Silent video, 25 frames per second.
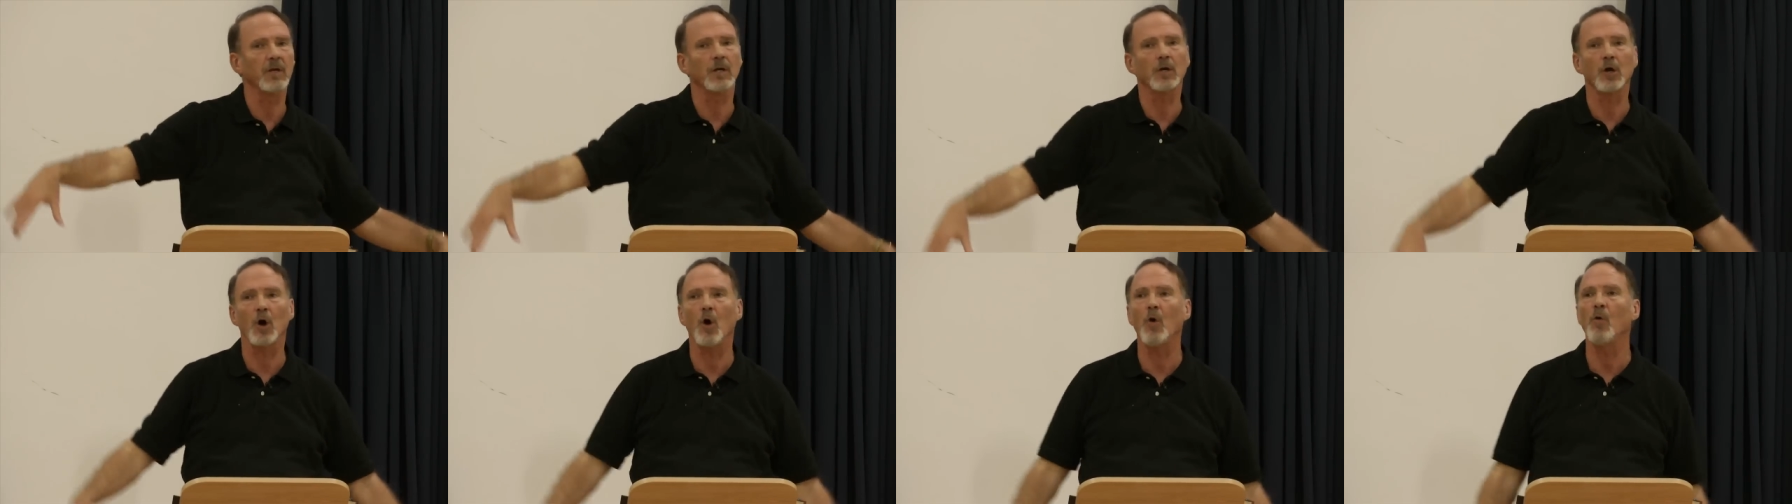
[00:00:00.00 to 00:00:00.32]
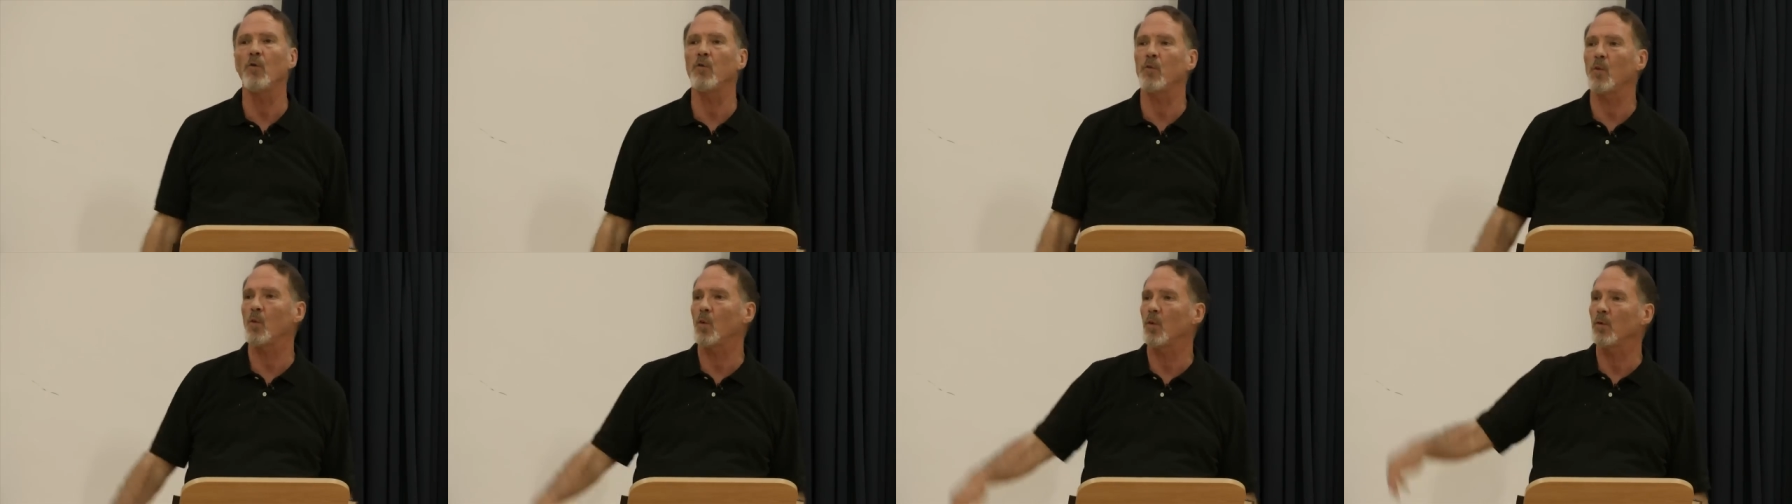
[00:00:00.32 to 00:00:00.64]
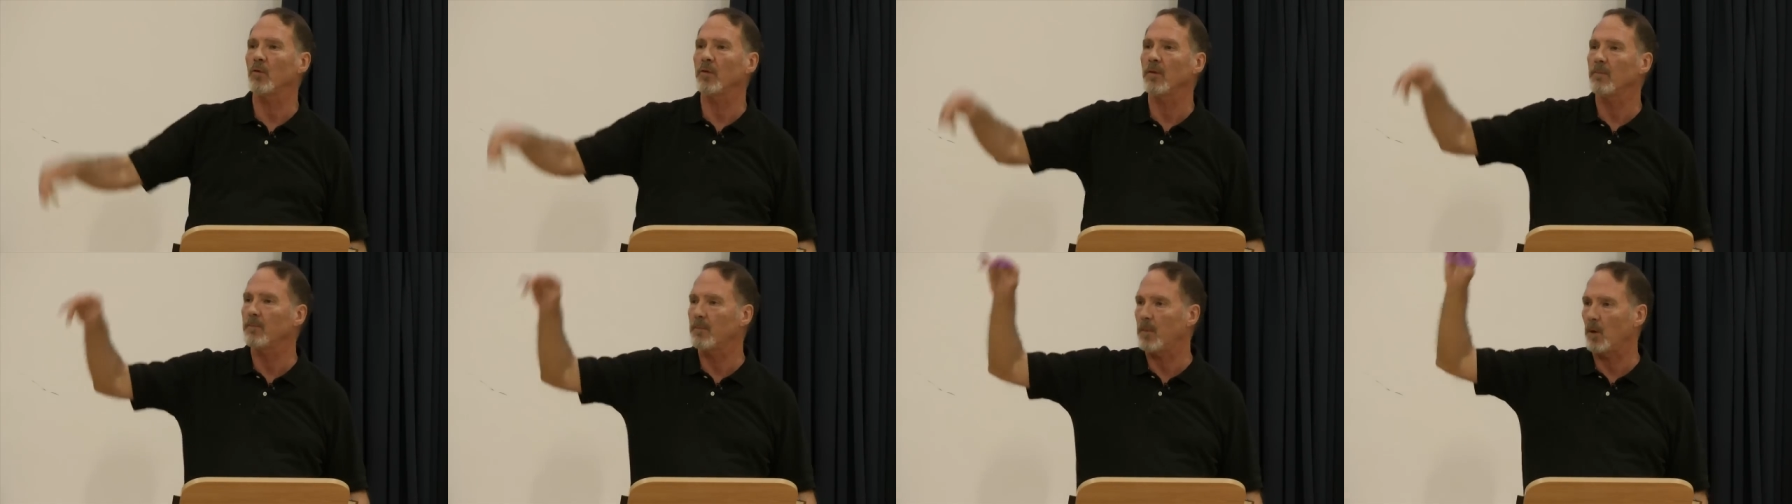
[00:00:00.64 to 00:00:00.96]
to go
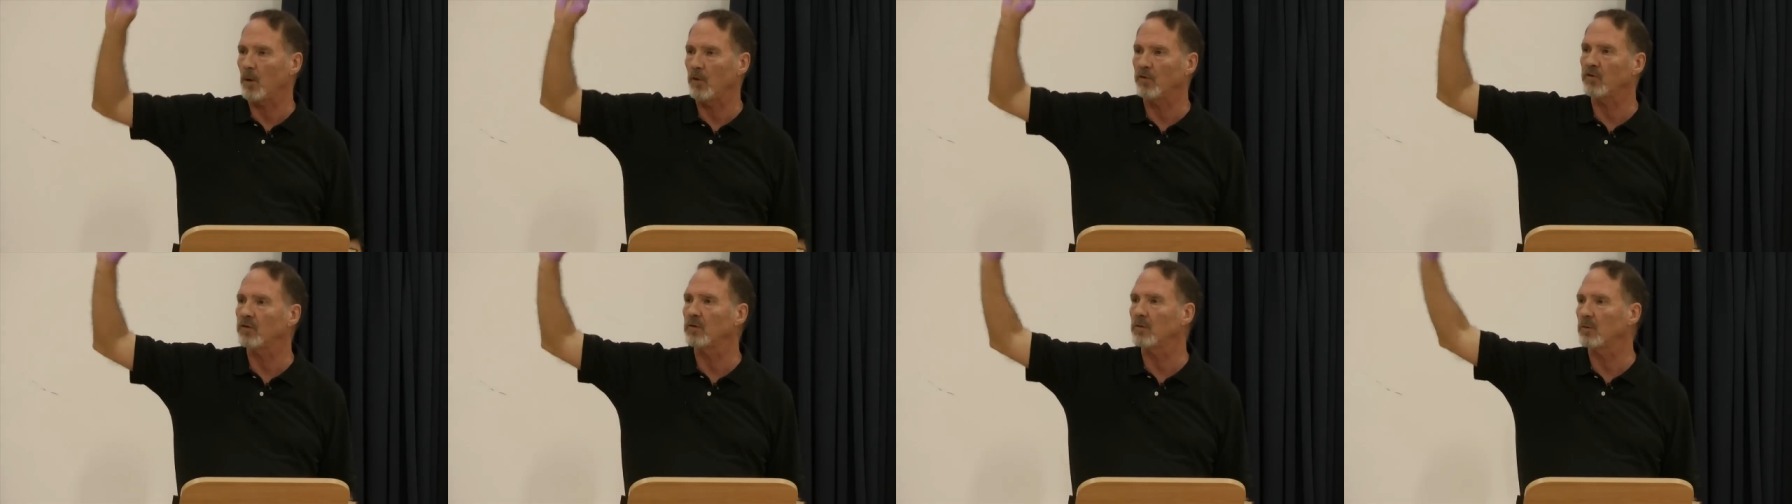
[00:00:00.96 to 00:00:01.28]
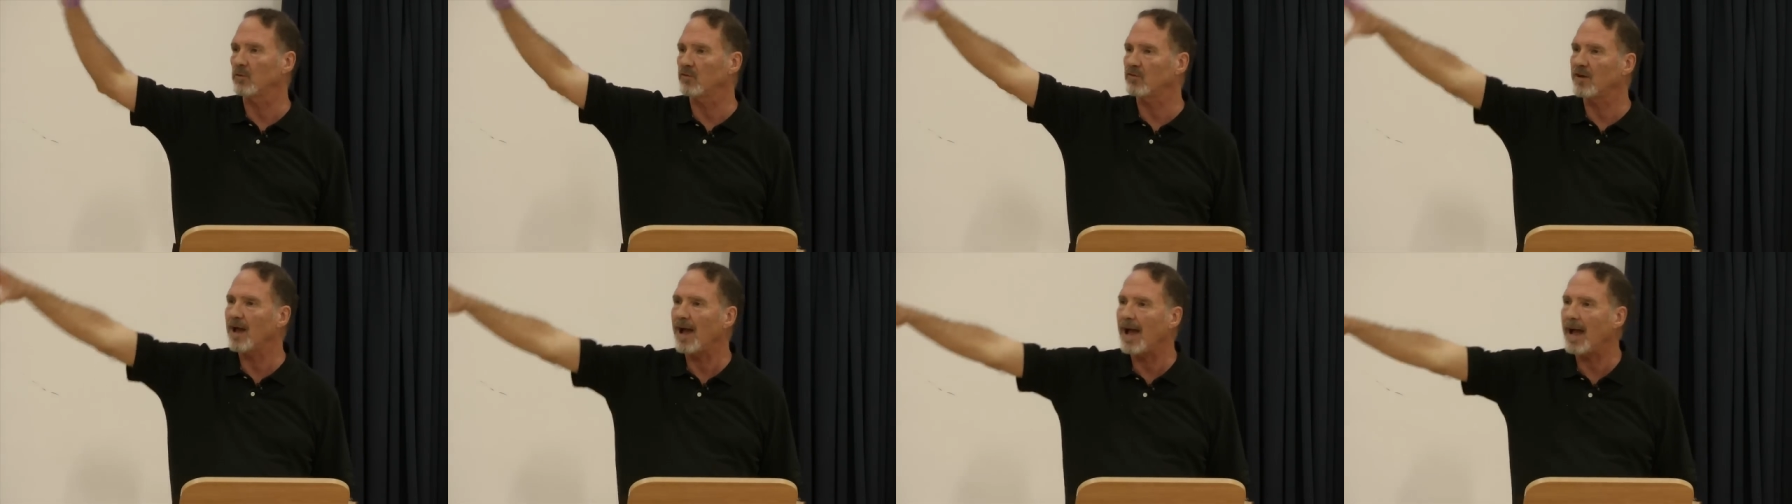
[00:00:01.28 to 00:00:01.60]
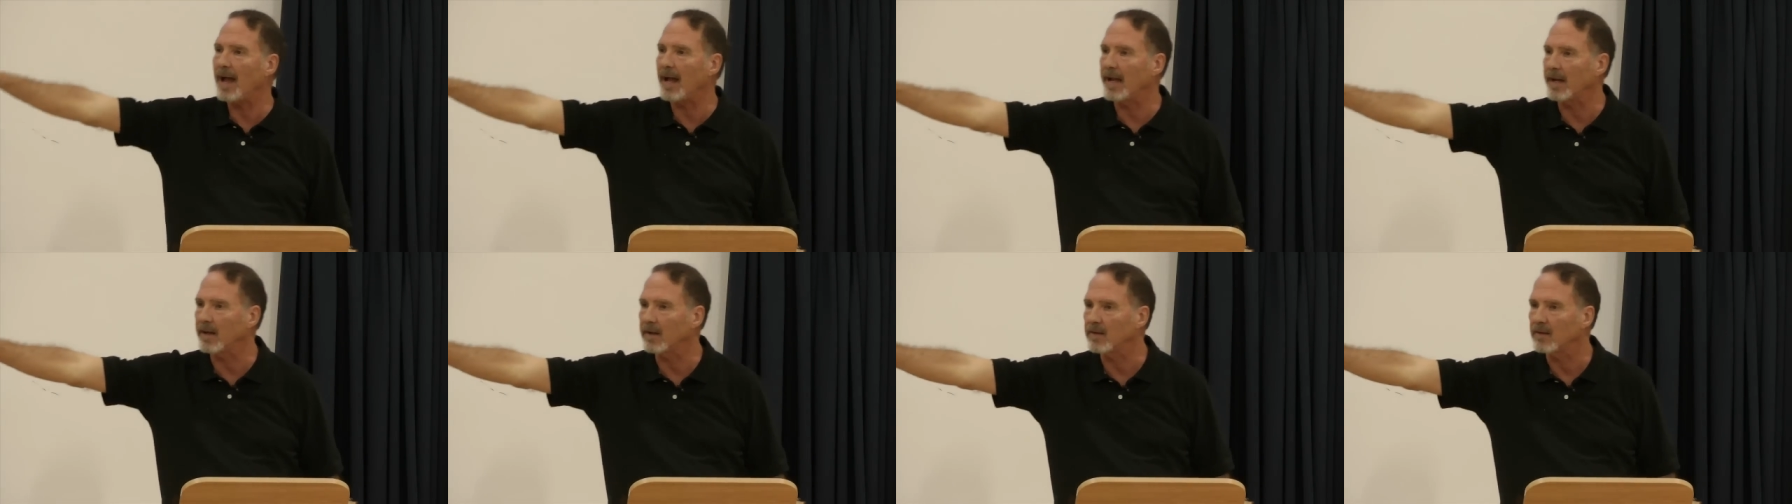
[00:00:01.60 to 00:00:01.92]
for the person who's
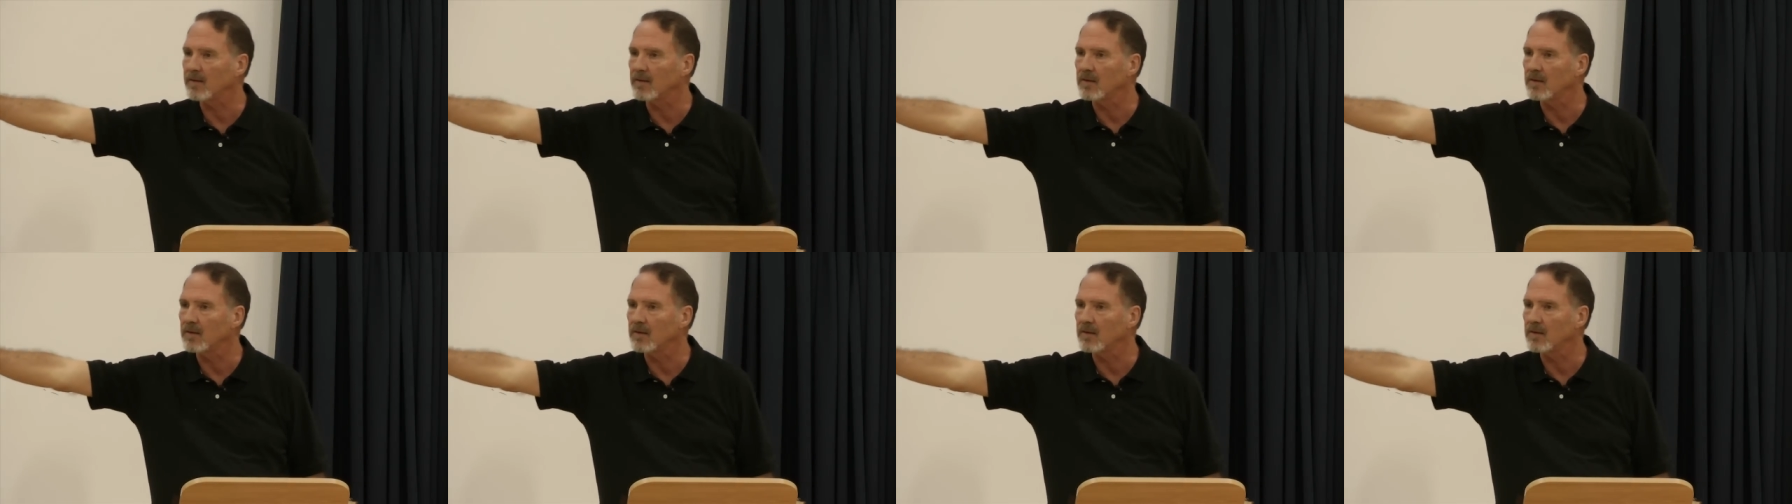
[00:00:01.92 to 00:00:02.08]
dying.